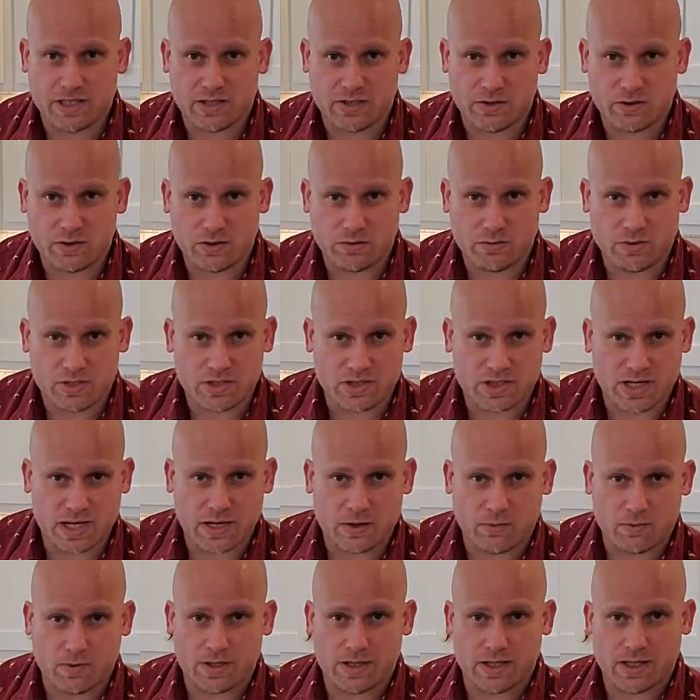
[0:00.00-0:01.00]
cube to
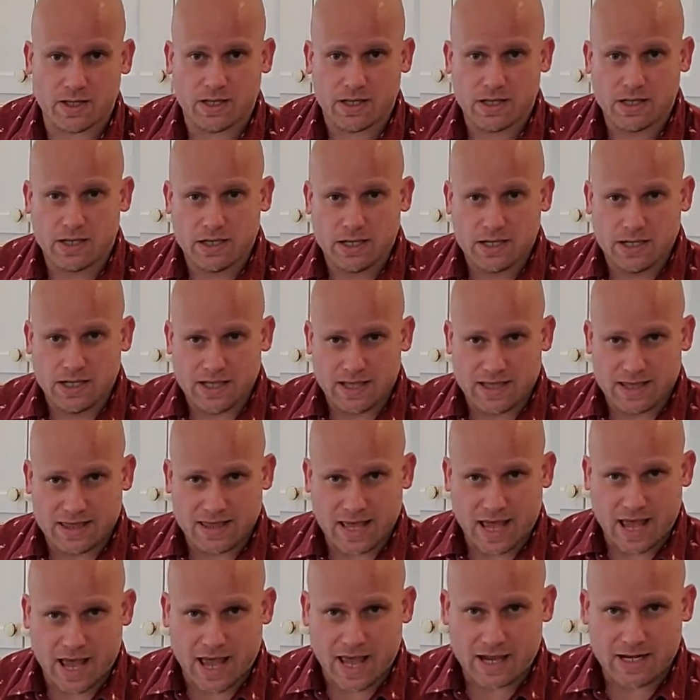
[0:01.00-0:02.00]
shake with it.
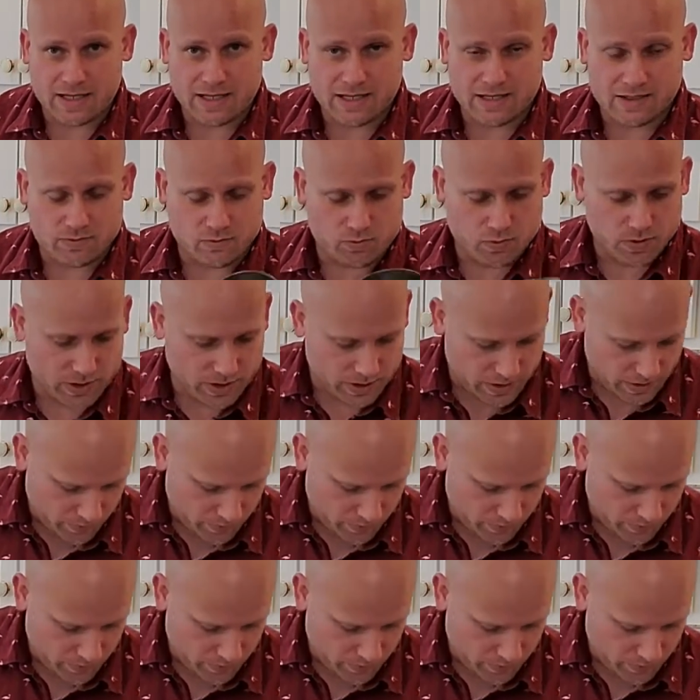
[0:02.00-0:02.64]
That is really